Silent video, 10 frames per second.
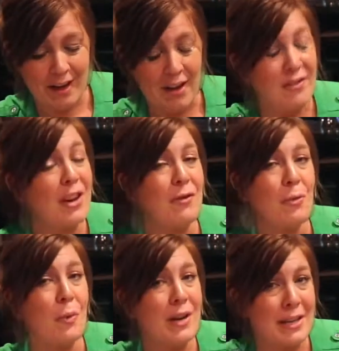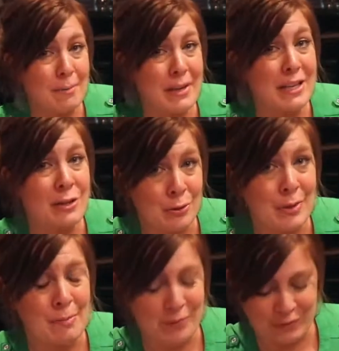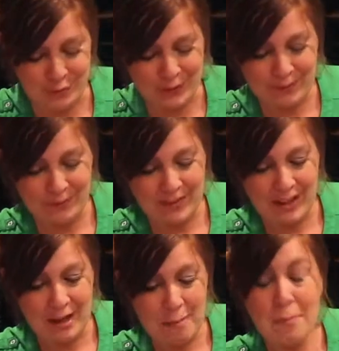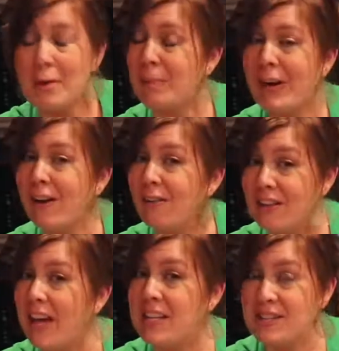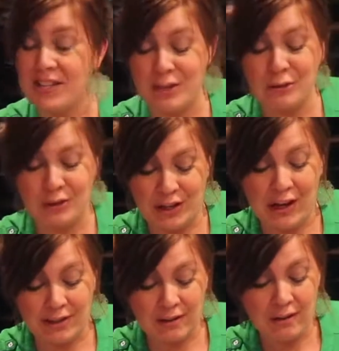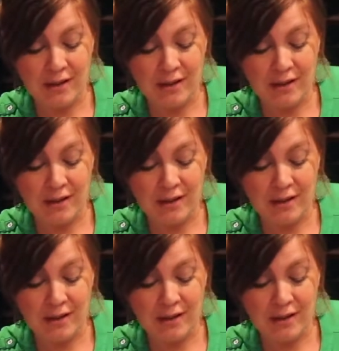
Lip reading: I've never wanted to be dewy before, but apparently that's the new look.